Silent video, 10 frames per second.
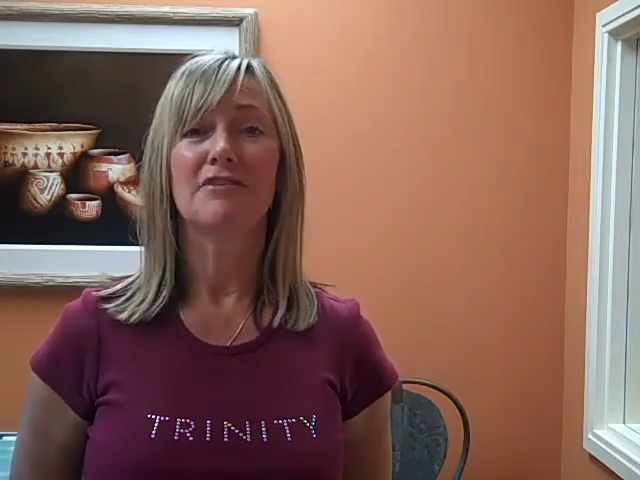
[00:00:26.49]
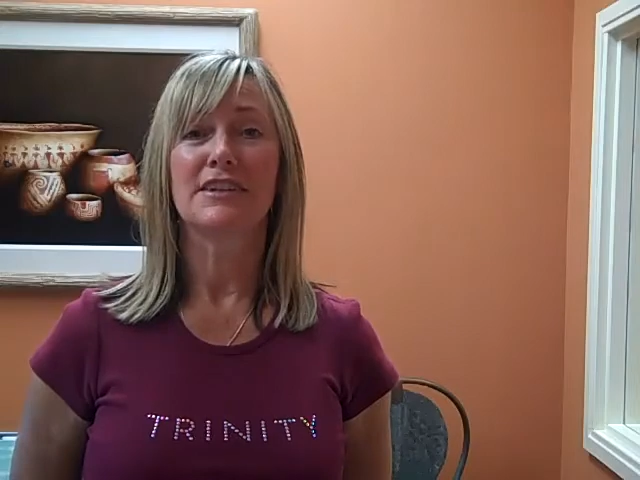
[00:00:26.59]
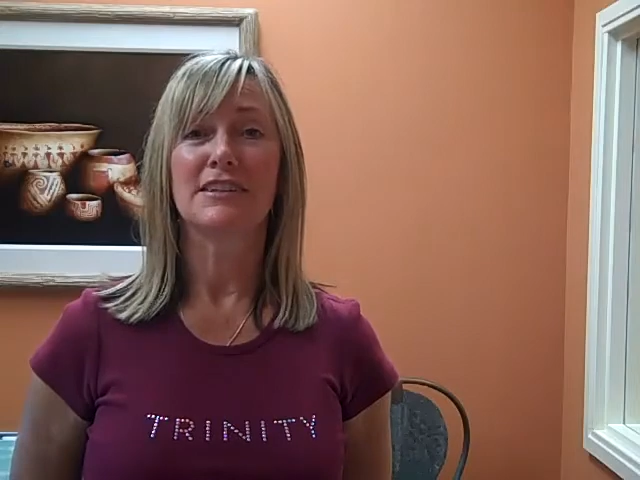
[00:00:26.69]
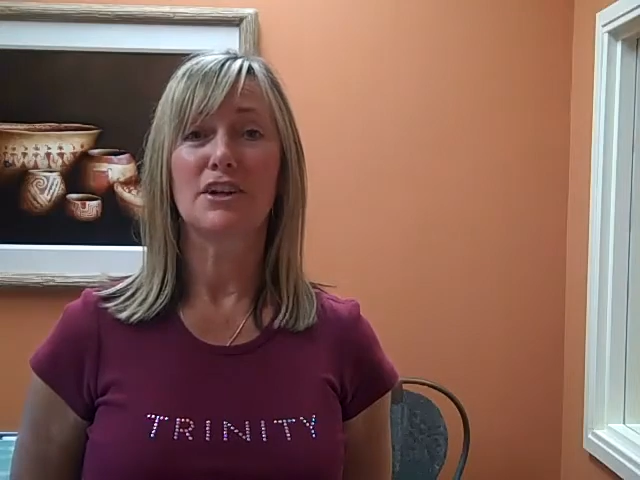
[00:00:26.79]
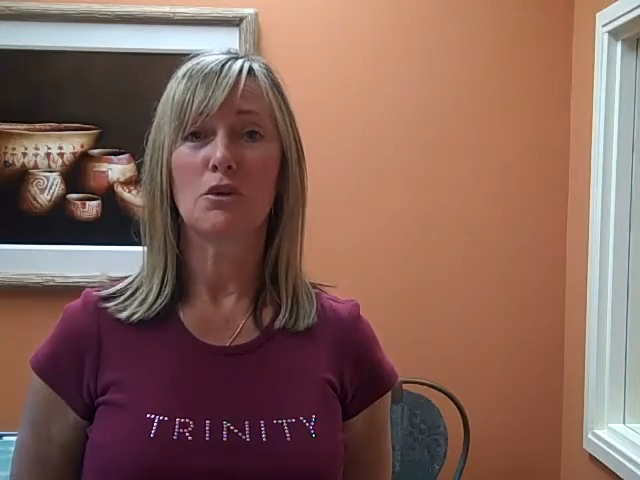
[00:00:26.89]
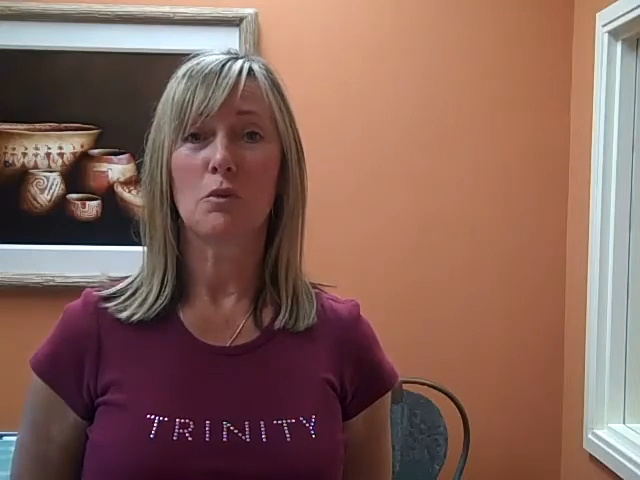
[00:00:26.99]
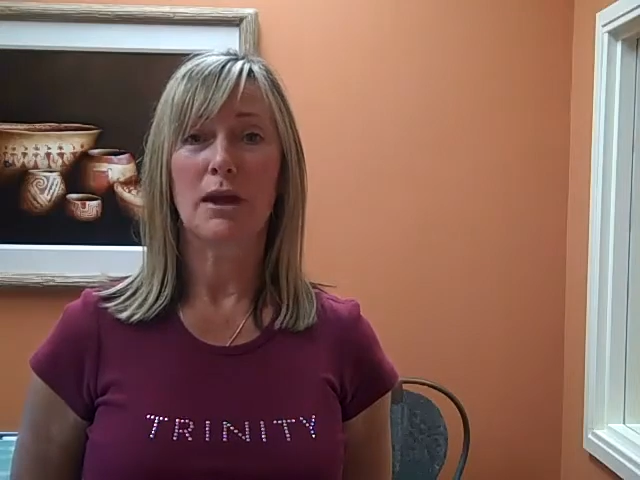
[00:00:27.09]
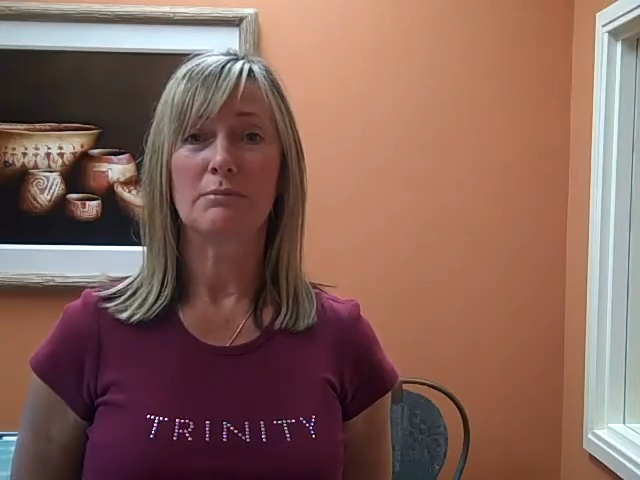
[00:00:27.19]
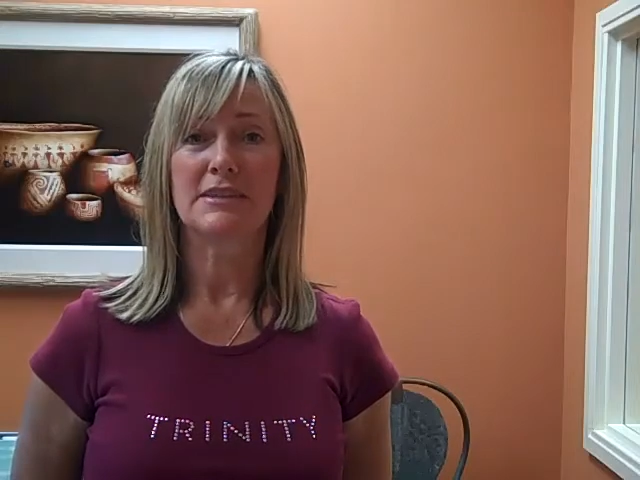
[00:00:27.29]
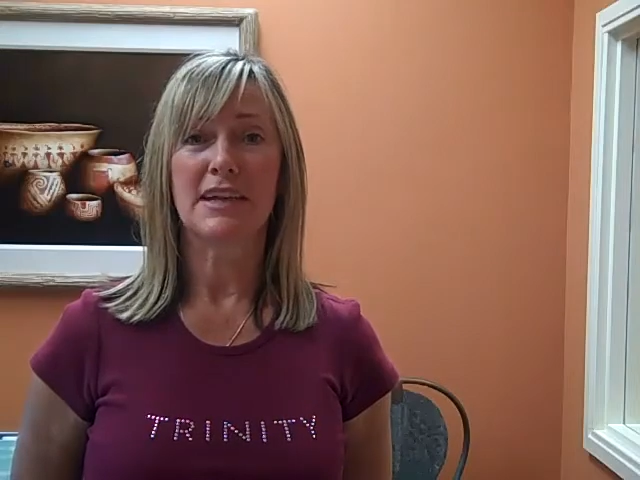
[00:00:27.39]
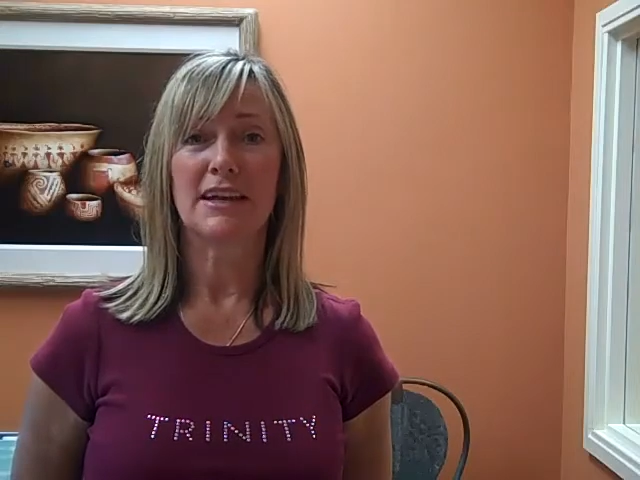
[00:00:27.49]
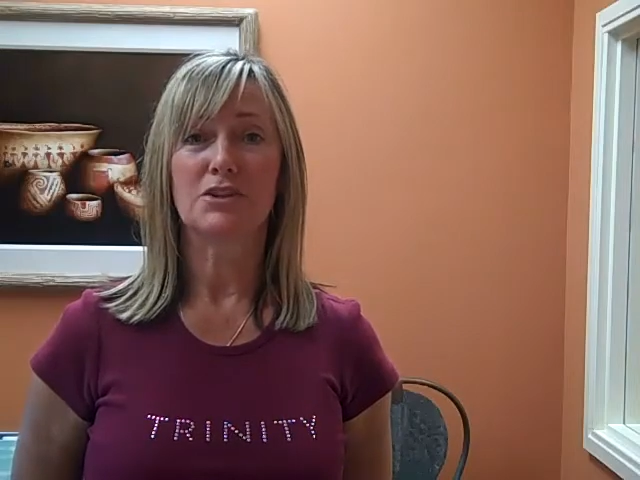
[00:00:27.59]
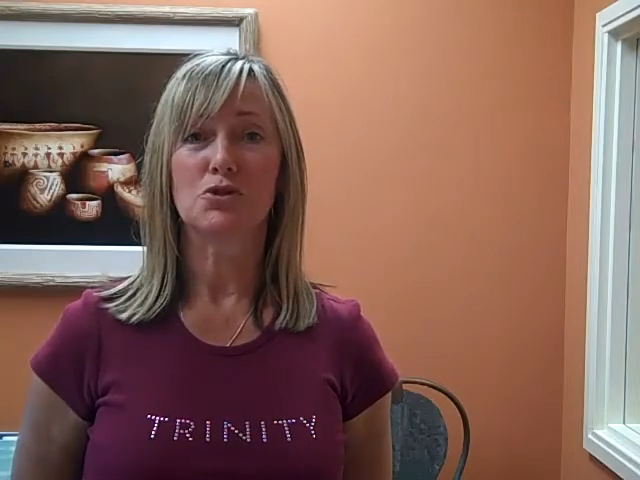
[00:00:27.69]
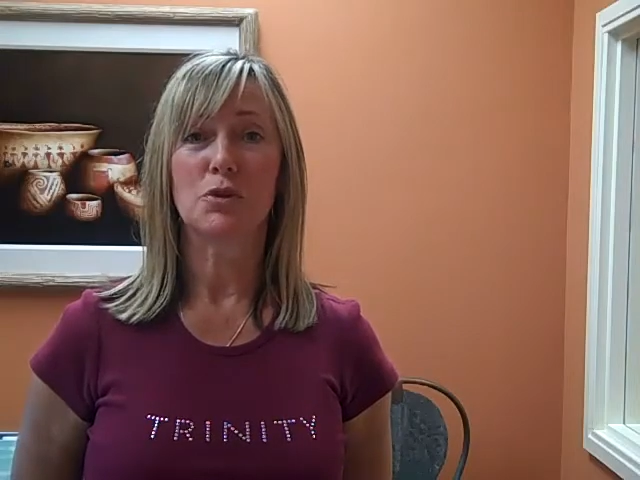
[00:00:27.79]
visit our website,